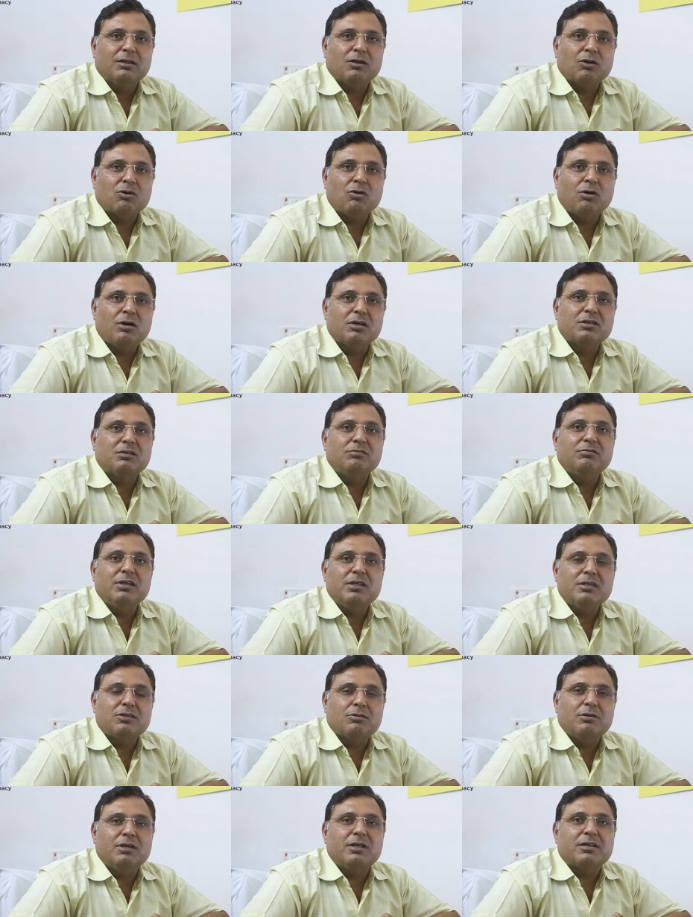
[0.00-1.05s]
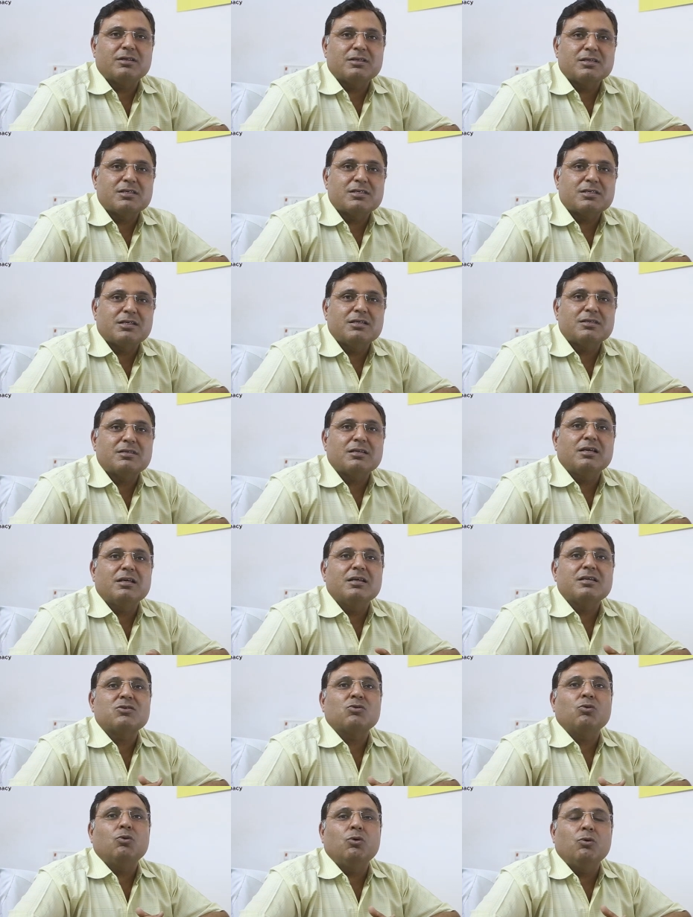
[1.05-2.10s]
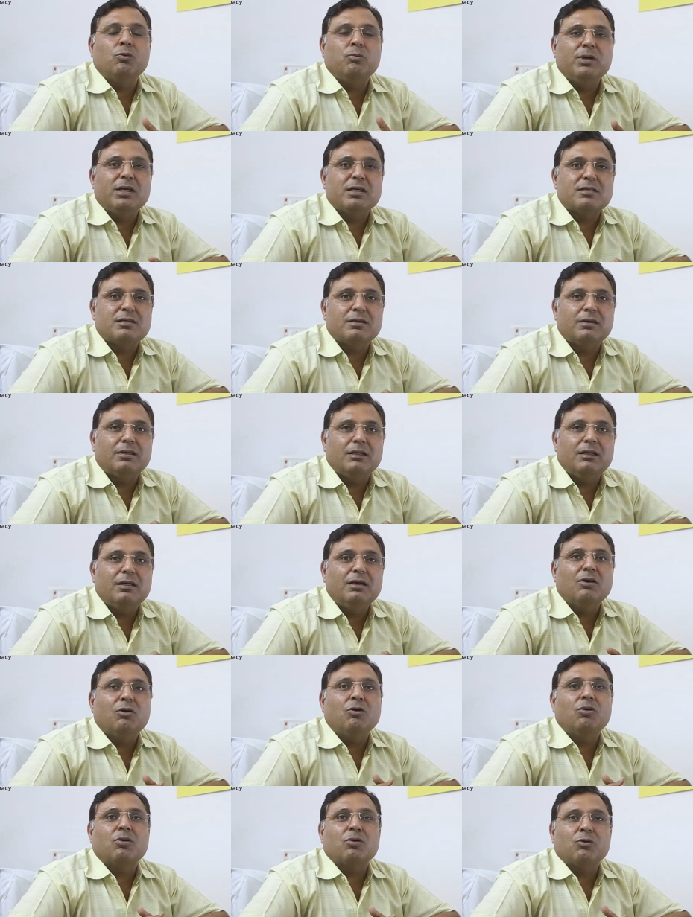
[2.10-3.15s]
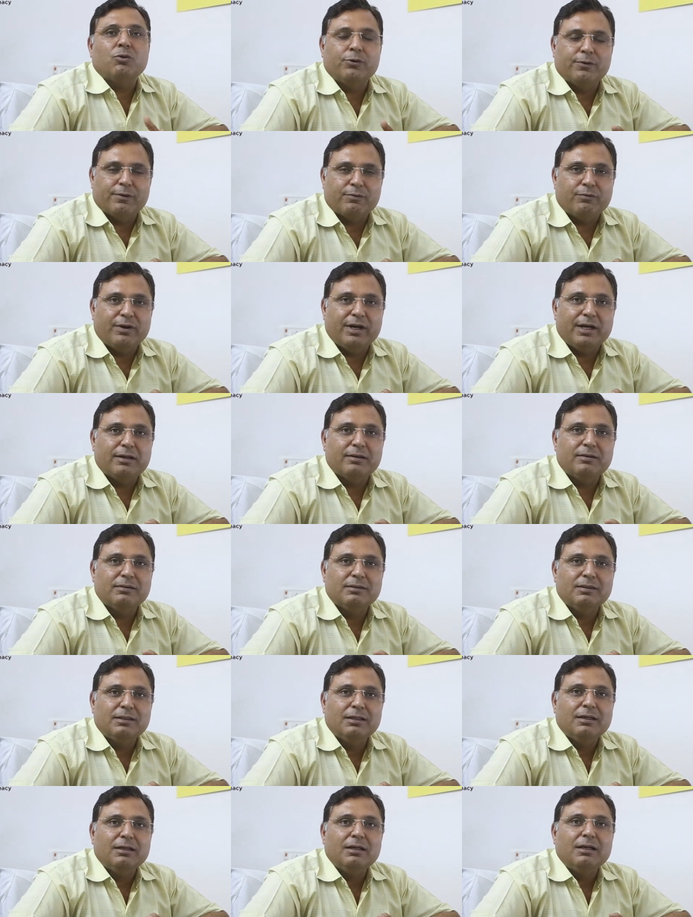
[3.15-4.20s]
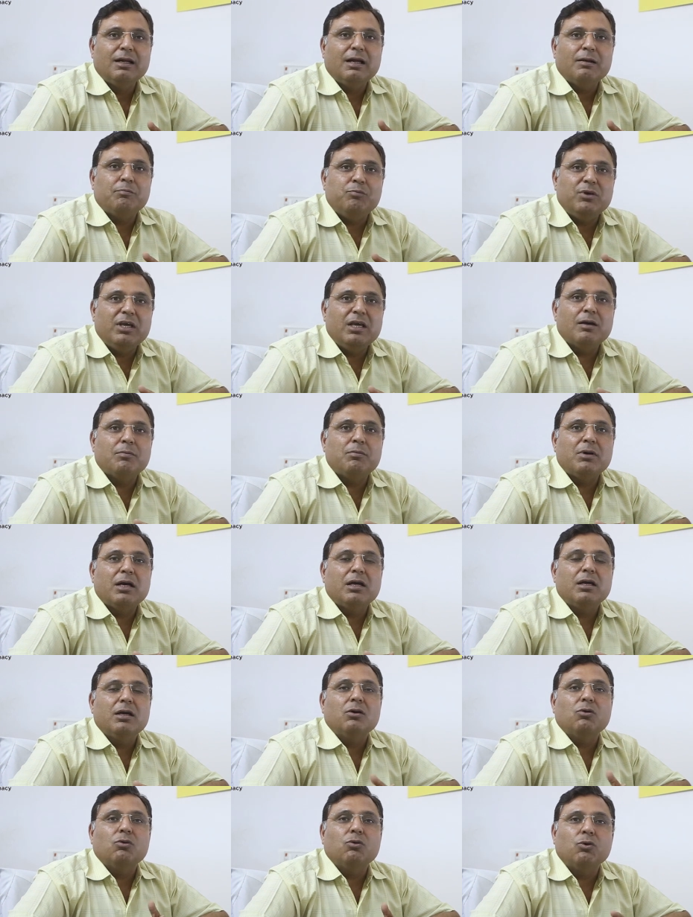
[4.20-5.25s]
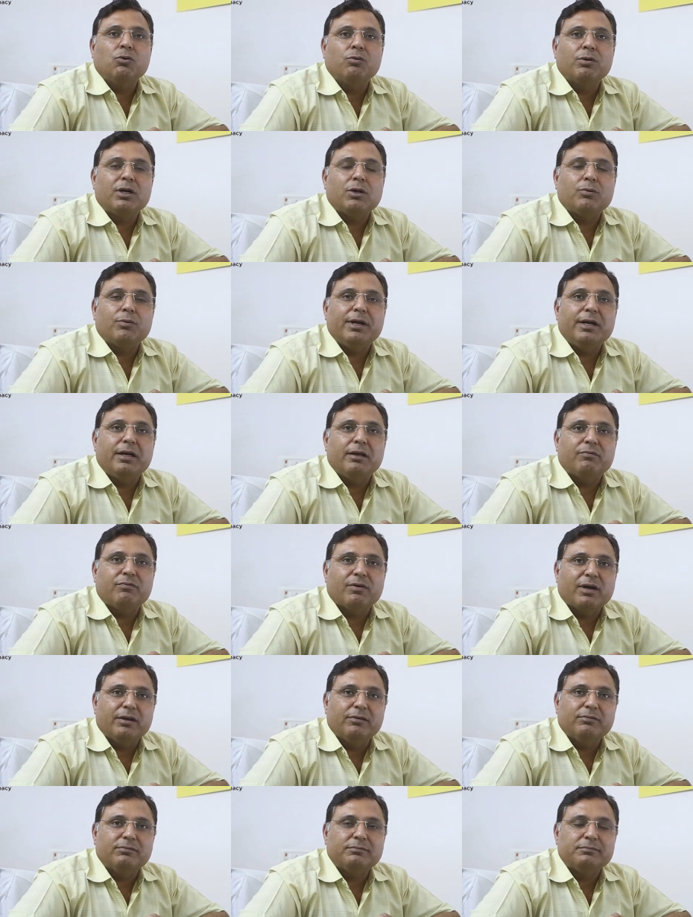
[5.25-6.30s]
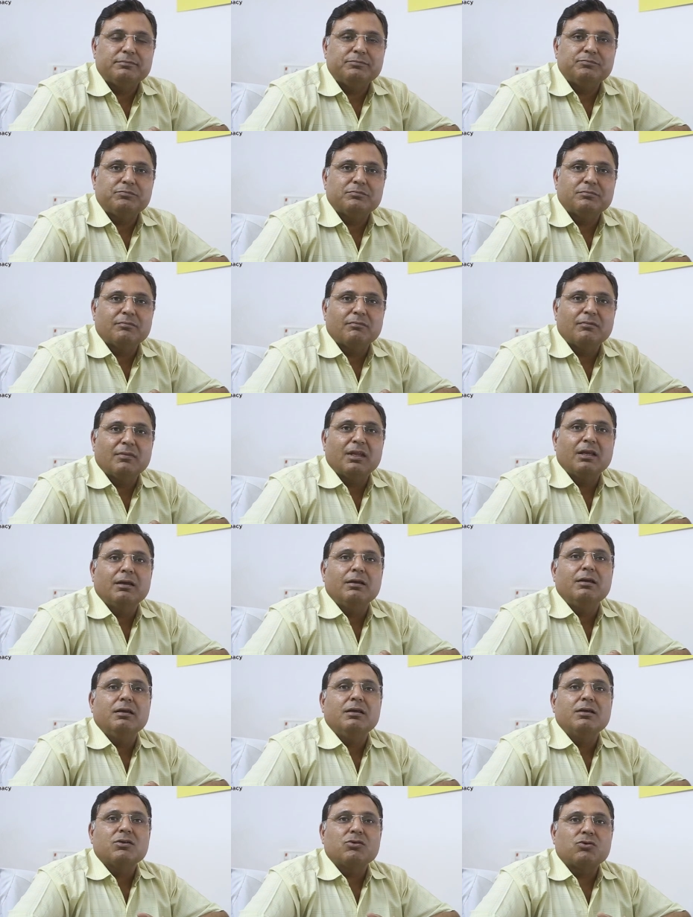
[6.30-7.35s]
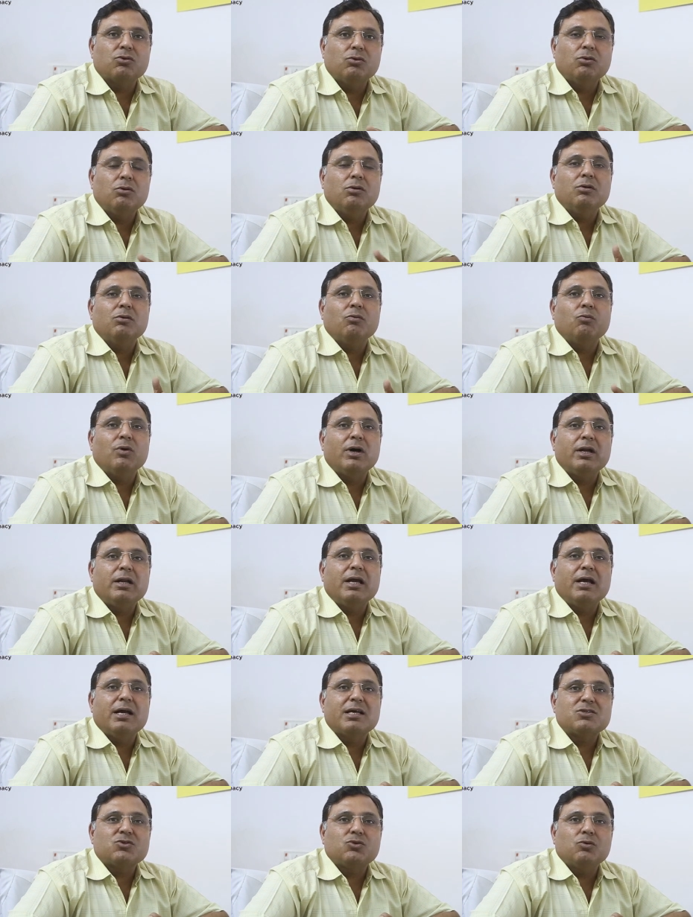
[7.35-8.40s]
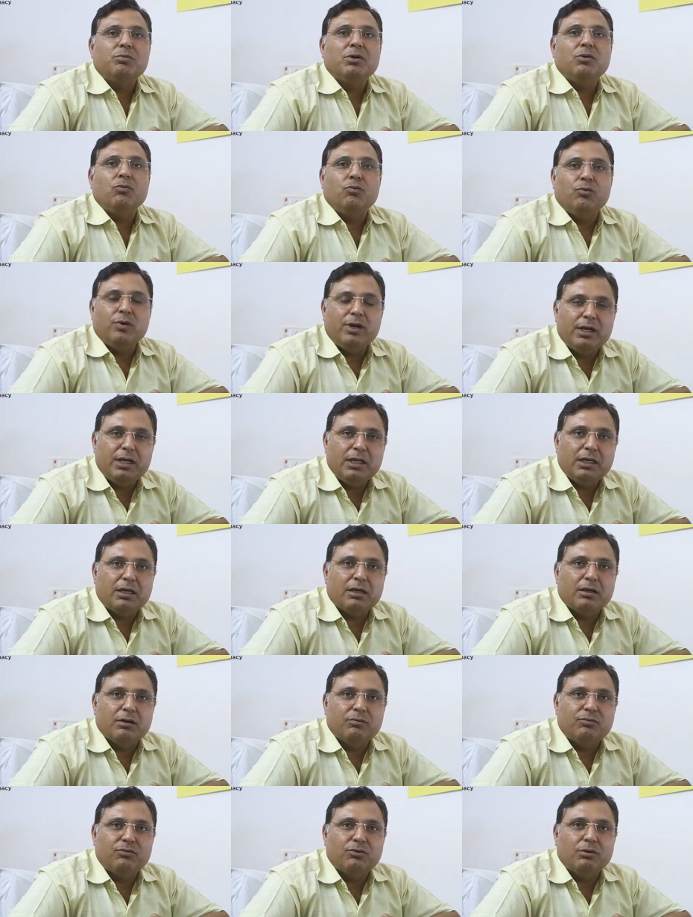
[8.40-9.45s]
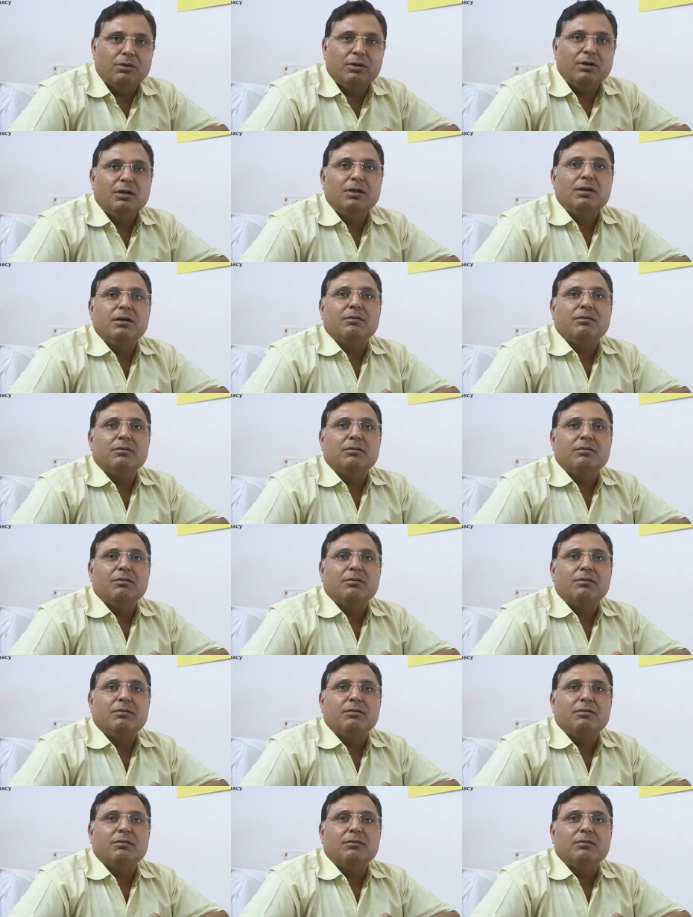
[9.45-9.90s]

The cause of the insulin resistance is obesity or overweight, BMI over 25. So one has to be very careful